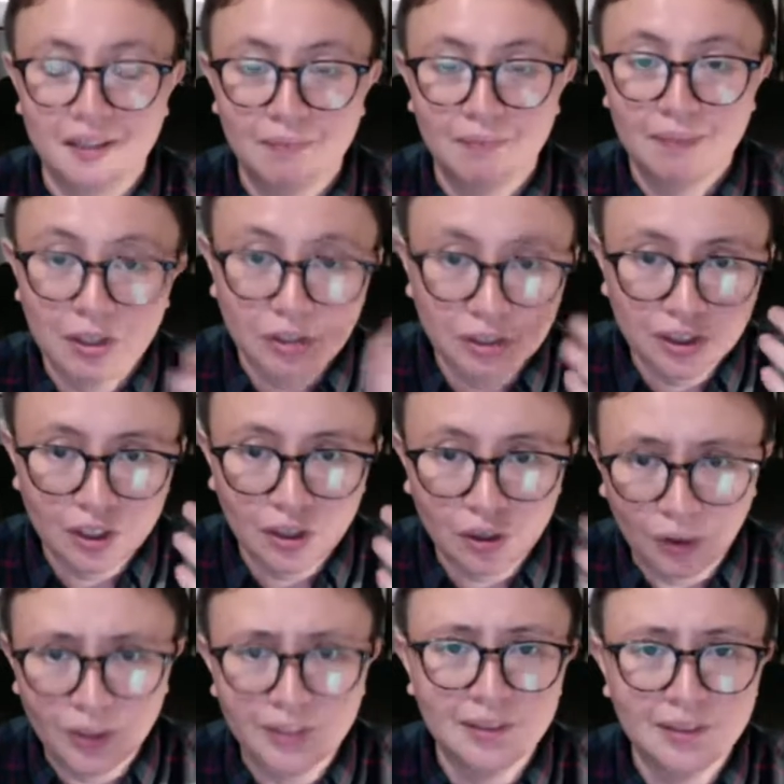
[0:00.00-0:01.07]
Meron siyang
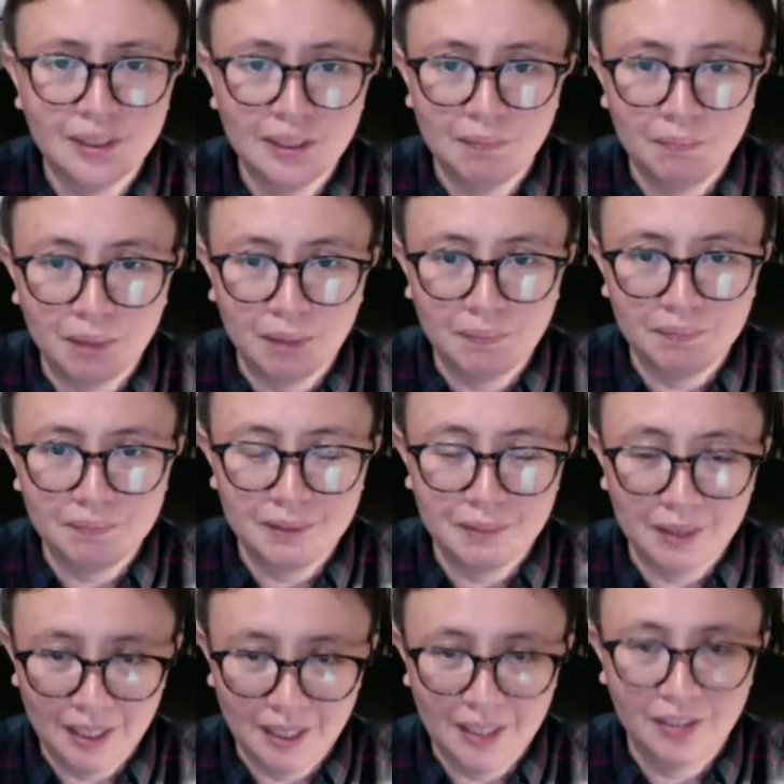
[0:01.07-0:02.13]
konting bump, di
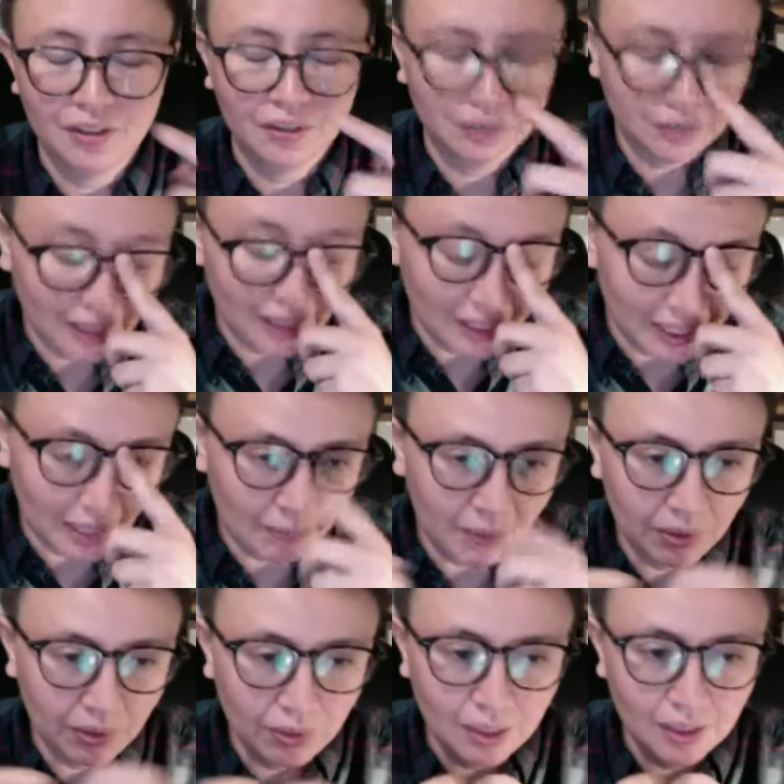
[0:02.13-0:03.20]
ba? Like yung sinasabi
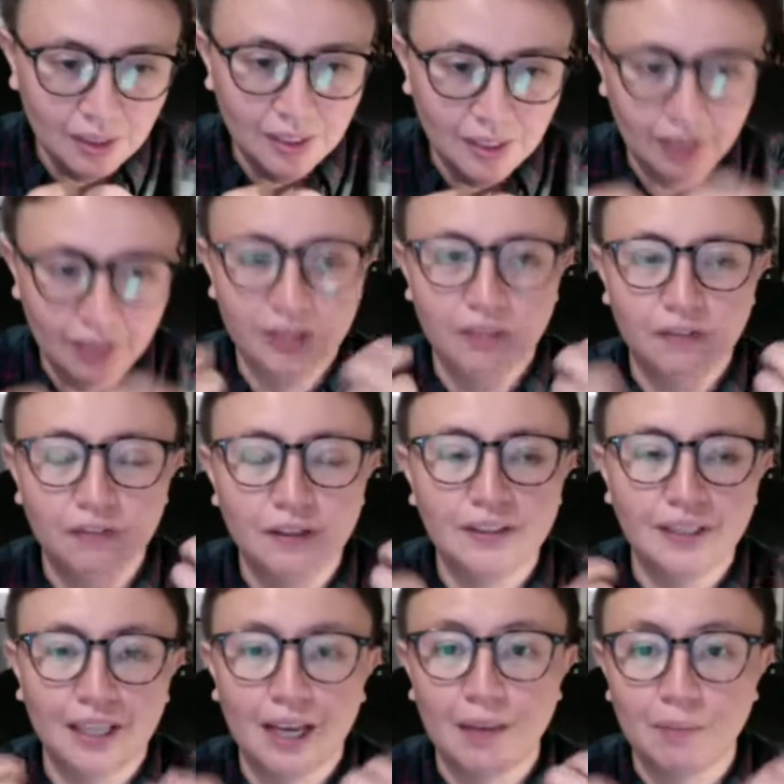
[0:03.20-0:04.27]
ko kanina, it feels
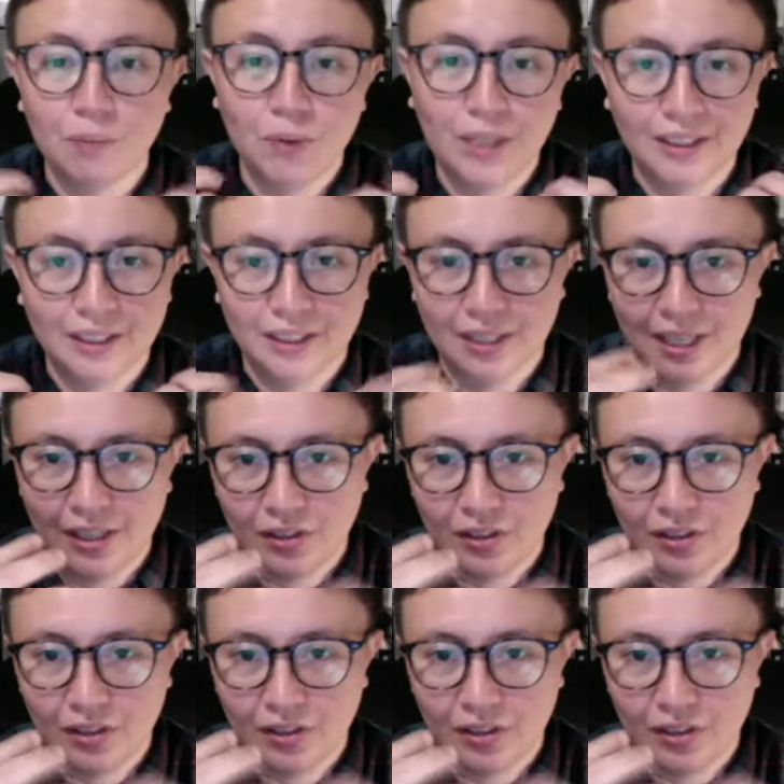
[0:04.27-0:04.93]
like I'm winning the day.